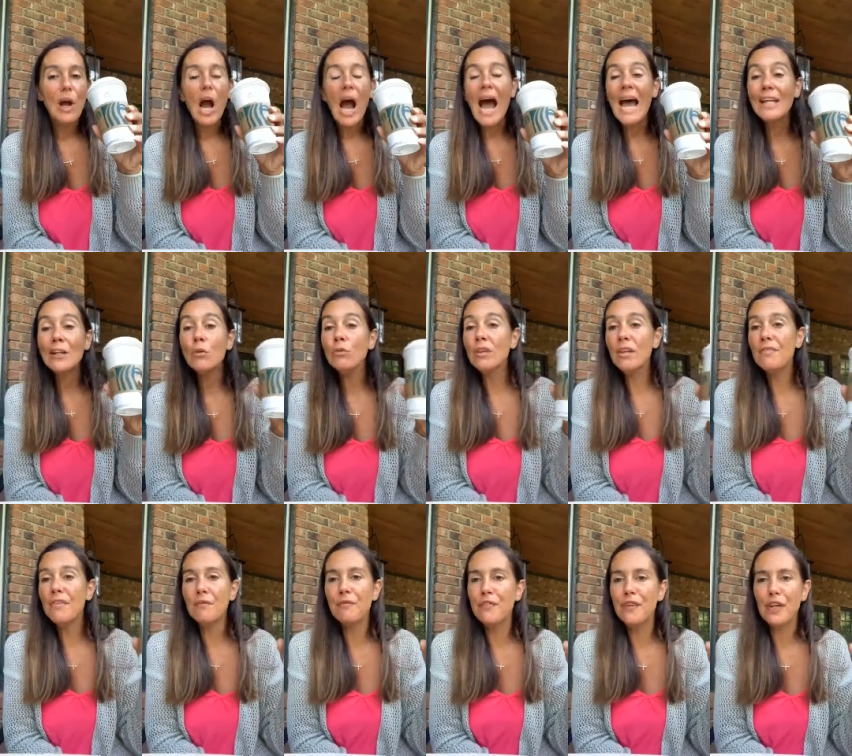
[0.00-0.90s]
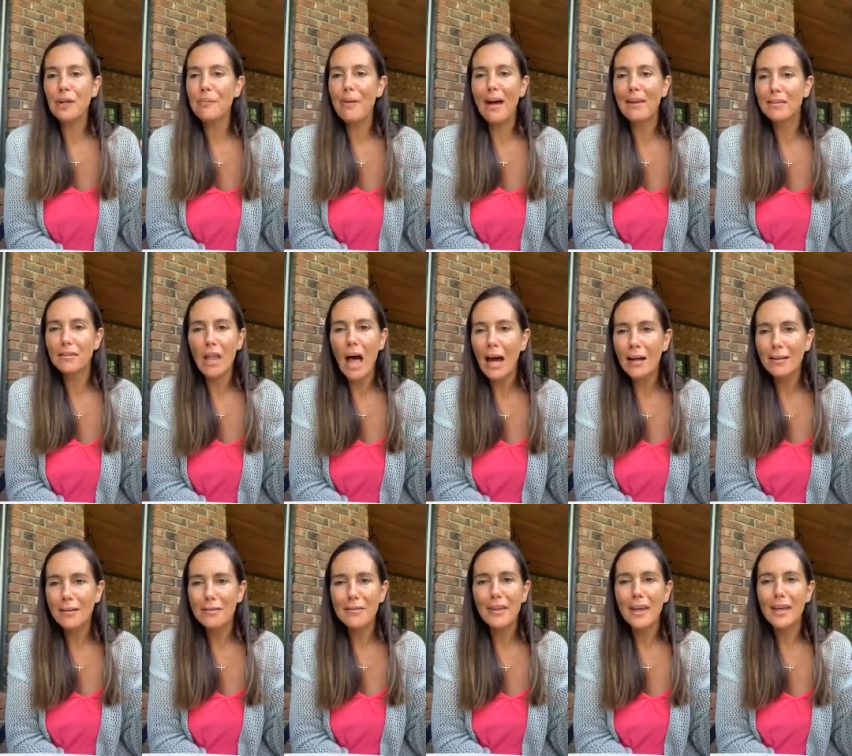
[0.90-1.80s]
I don't live in fear about a lot
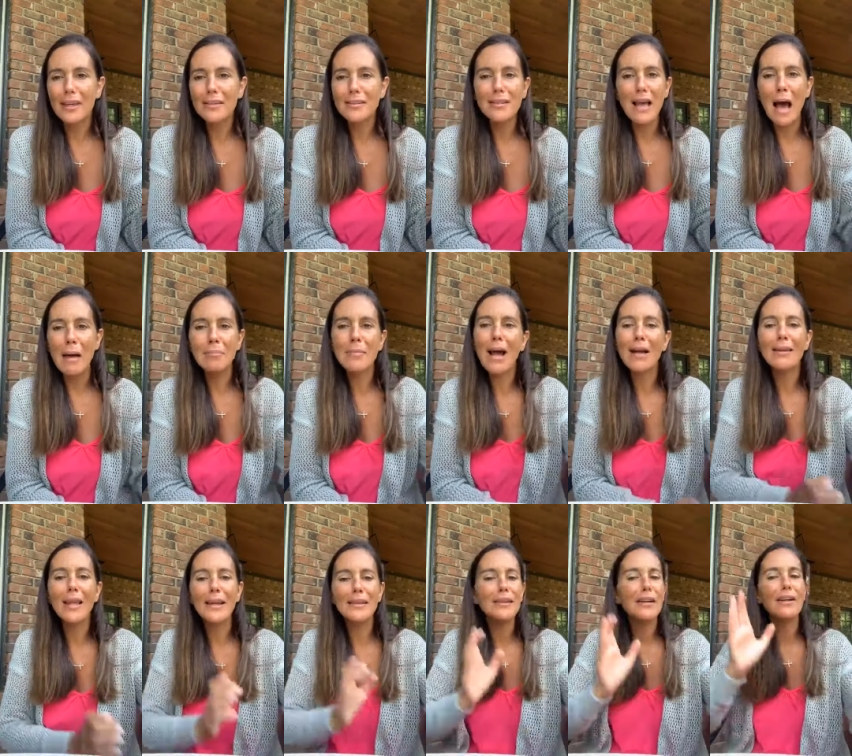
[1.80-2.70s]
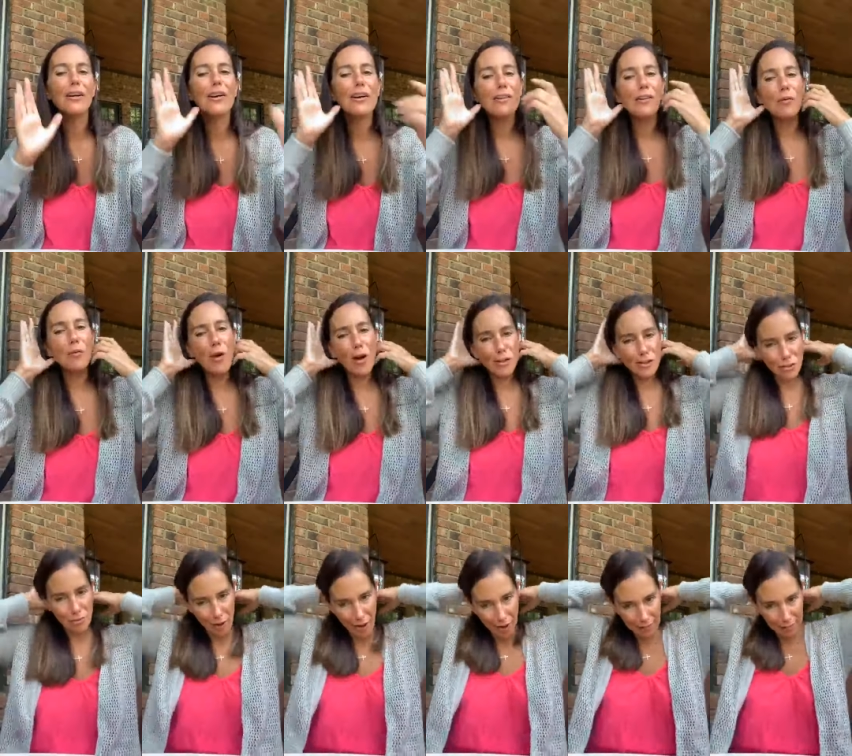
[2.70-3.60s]
of things. I'm not like the girl that walks
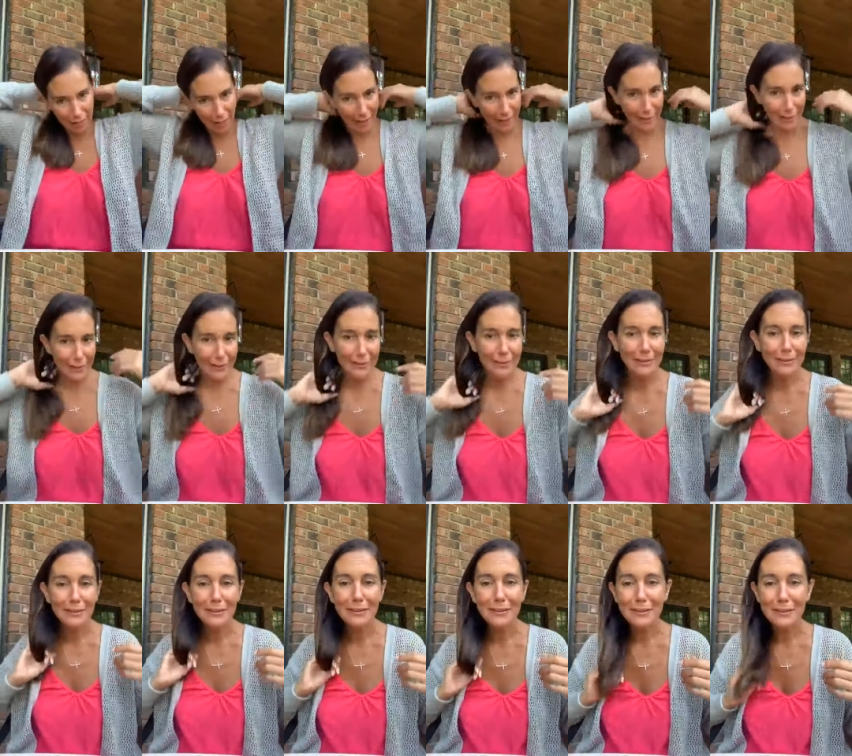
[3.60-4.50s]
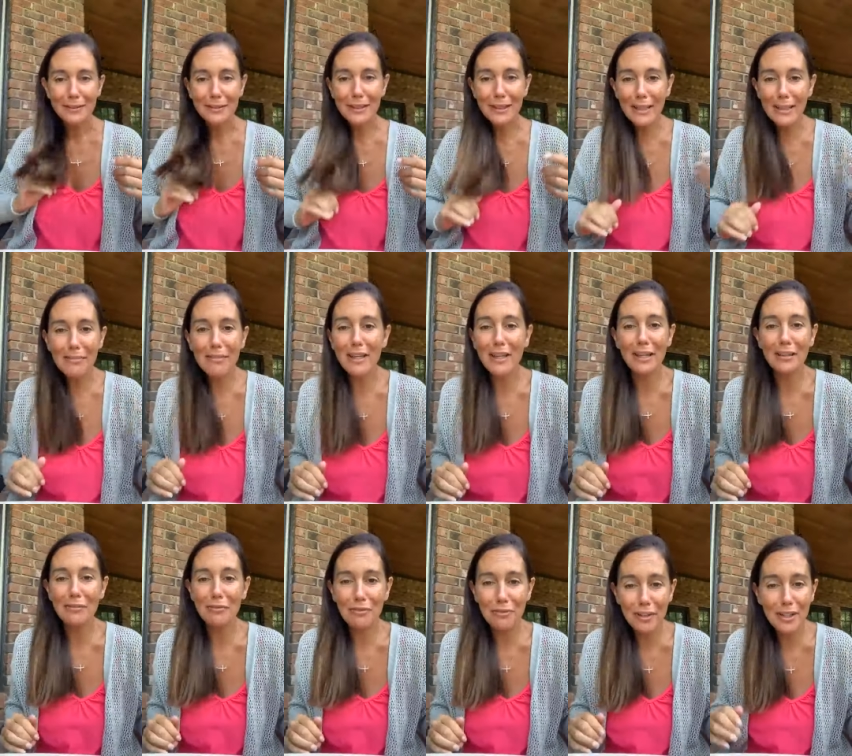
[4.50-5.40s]
around like living
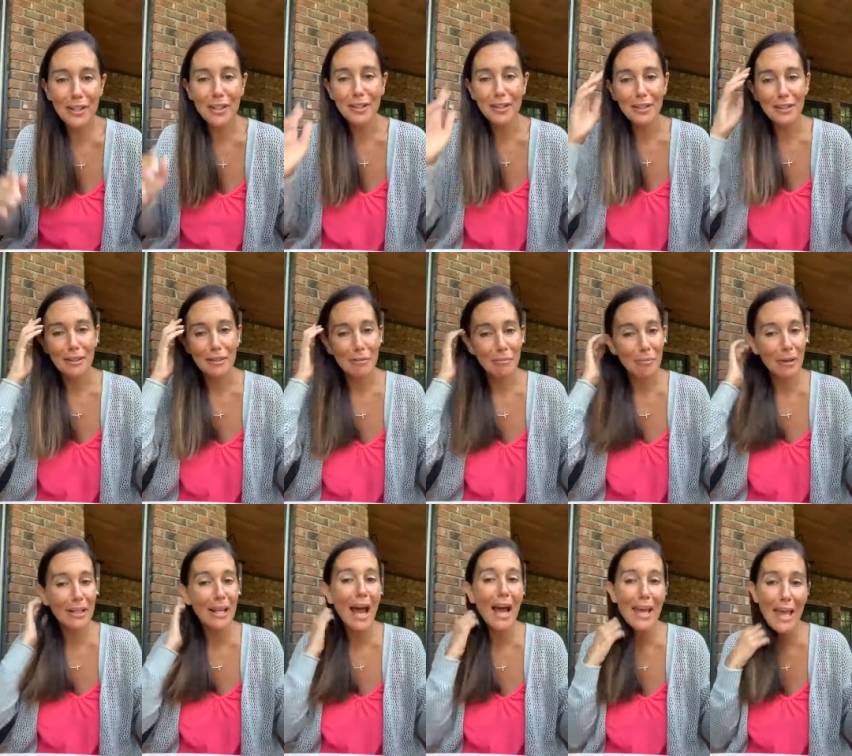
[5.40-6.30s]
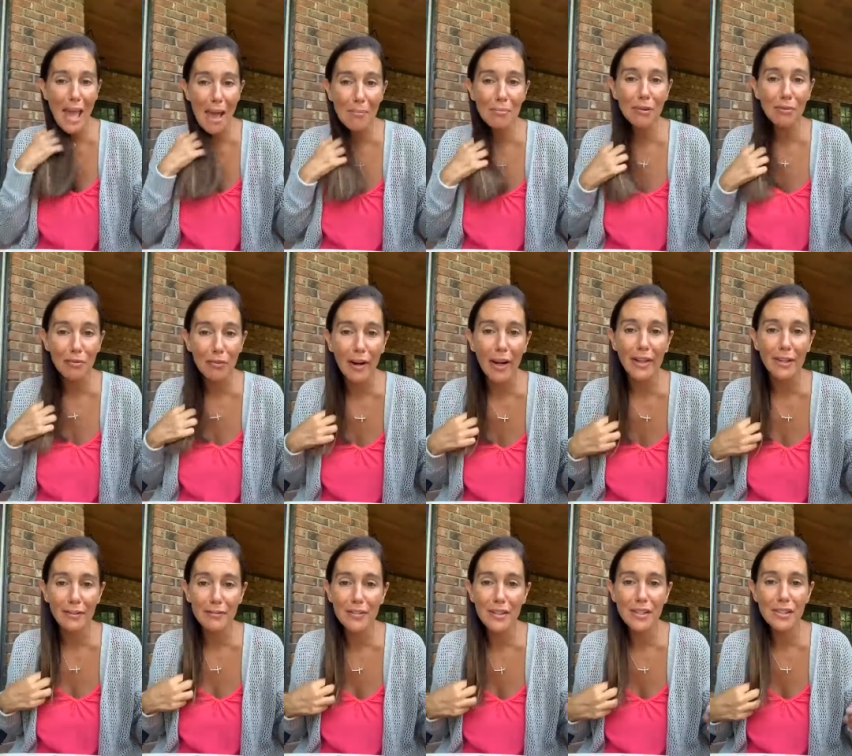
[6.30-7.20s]
in fear, but I am afraid
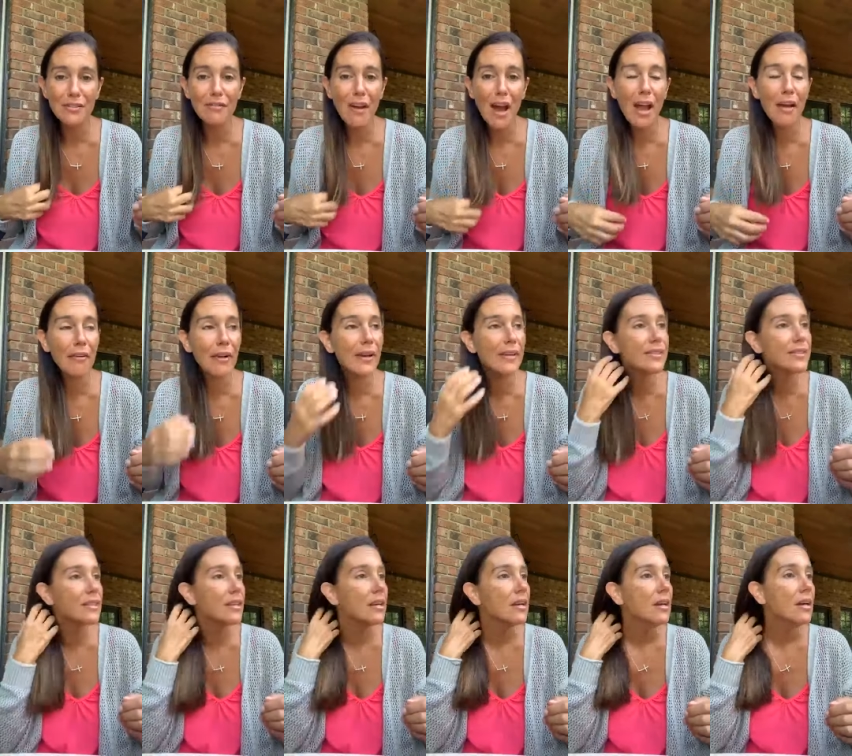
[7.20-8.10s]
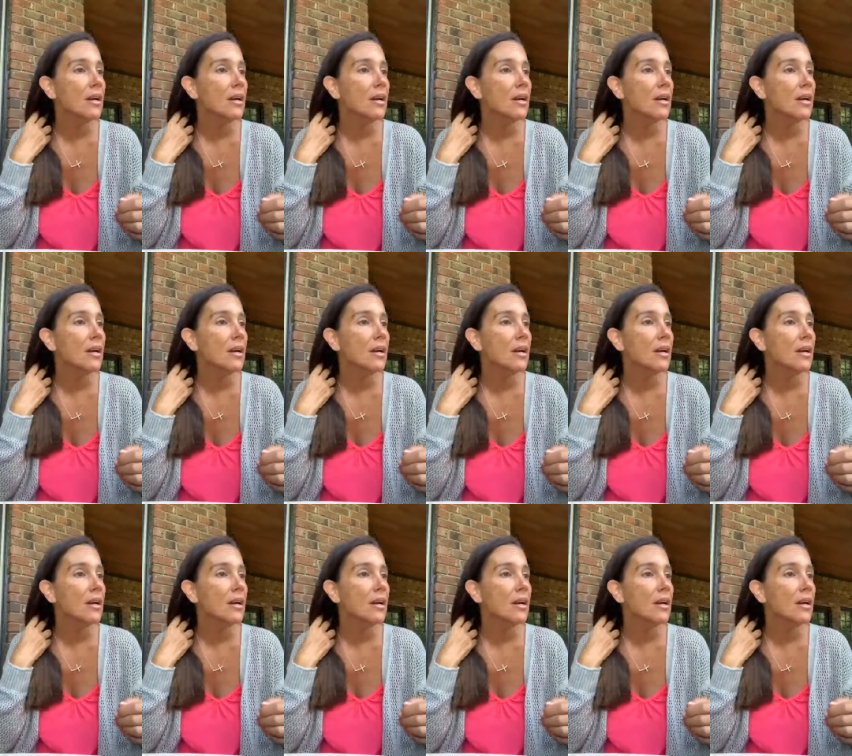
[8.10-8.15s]
of this virus.